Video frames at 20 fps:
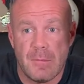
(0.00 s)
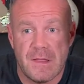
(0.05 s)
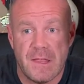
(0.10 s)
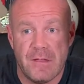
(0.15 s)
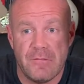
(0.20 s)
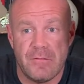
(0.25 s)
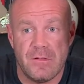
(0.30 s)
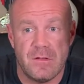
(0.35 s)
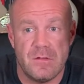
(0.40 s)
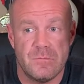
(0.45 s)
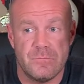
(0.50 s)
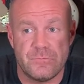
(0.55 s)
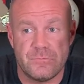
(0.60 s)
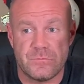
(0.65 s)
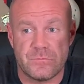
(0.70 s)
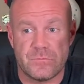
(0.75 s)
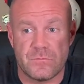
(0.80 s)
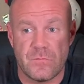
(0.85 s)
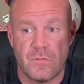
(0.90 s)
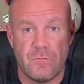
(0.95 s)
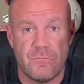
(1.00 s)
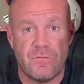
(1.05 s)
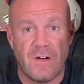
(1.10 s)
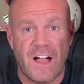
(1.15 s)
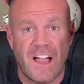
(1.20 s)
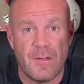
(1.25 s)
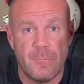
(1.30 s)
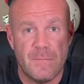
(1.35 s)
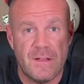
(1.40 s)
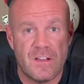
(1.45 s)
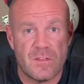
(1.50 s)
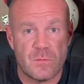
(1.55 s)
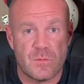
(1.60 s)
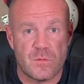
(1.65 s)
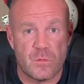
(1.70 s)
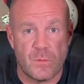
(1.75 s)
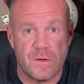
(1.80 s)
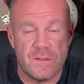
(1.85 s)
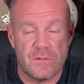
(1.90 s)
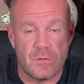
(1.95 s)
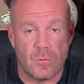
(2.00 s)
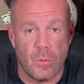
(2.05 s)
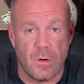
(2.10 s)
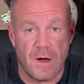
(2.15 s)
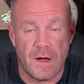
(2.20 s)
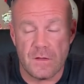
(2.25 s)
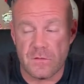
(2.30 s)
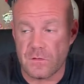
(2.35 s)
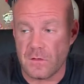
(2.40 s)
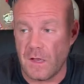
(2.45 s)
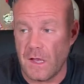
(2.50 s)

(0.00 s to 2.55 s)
giving 5 minutes between squats.